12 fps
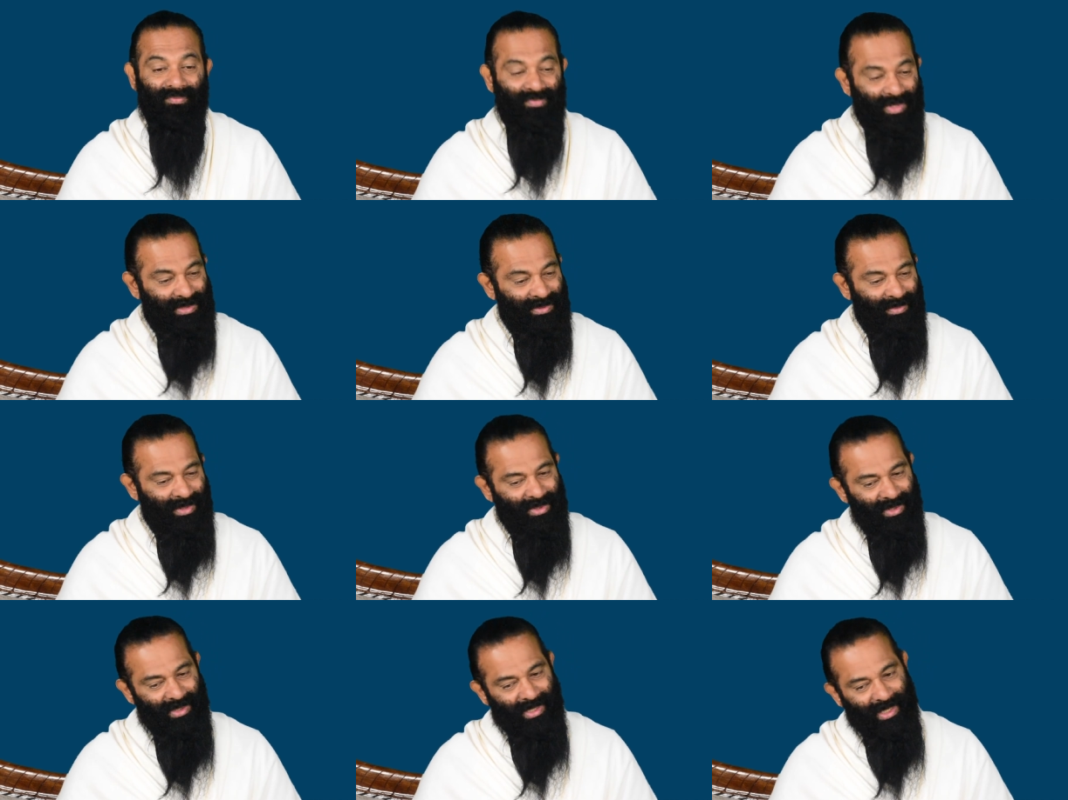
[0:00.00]

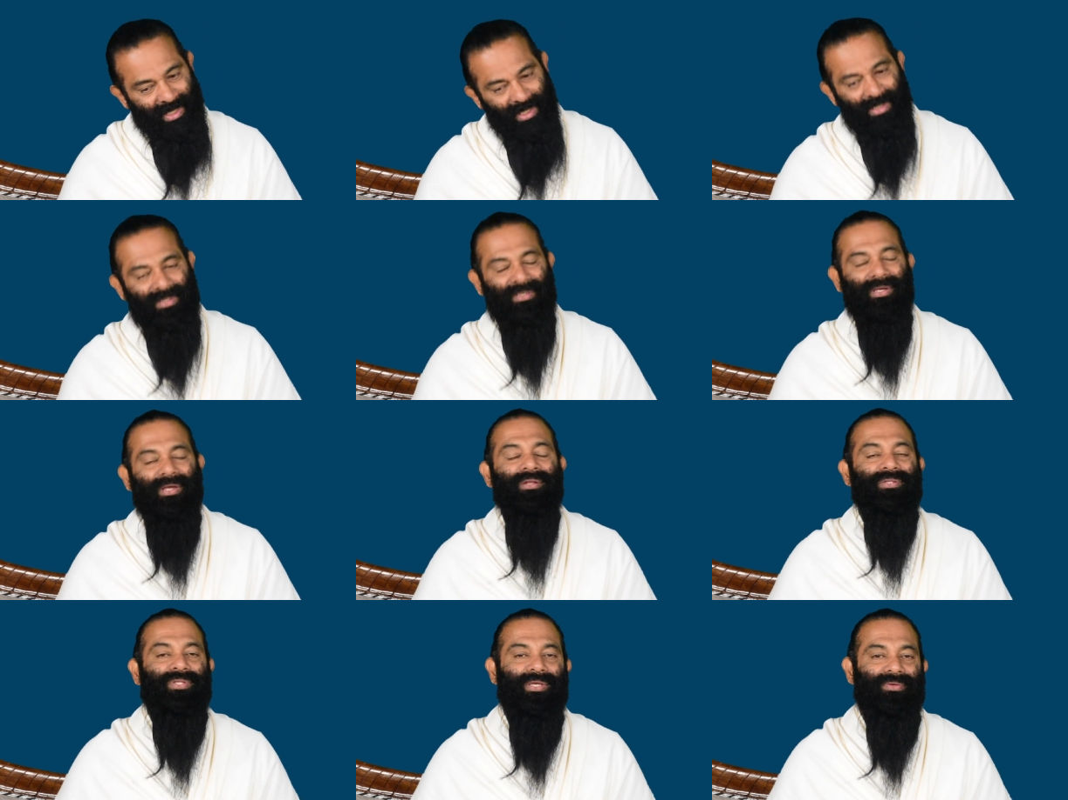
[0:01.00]
Flexibility on any,
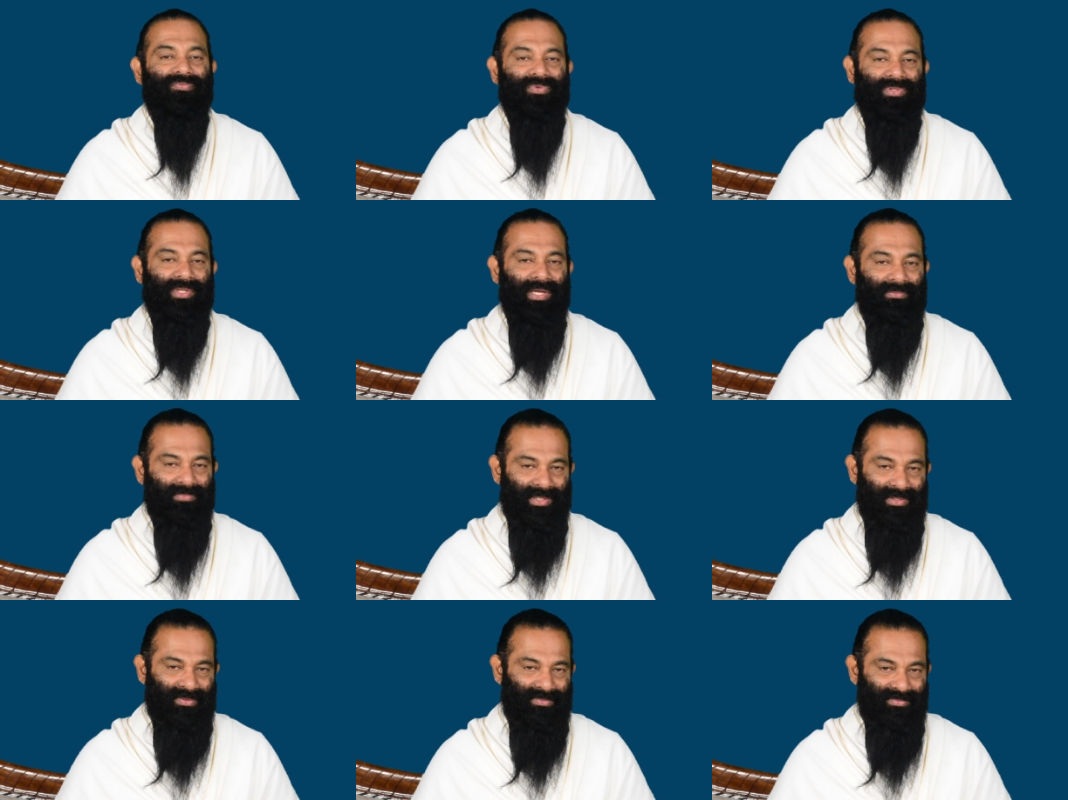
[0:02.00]
anything for that
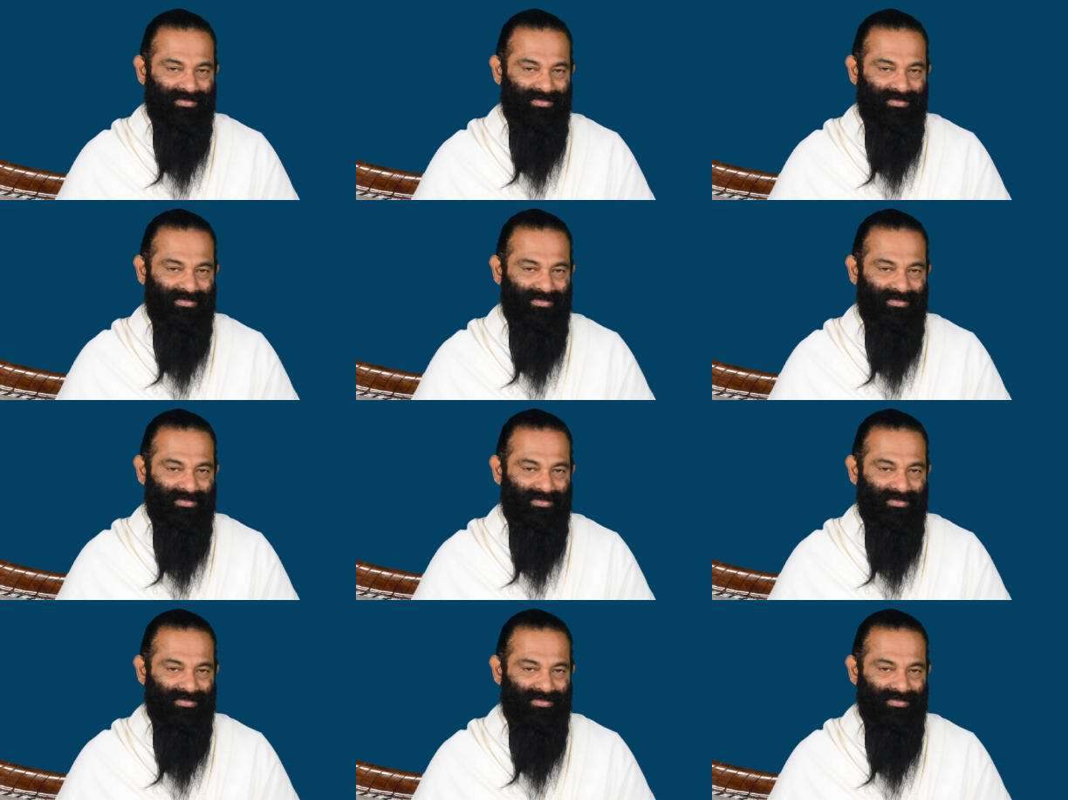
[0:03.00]
matter.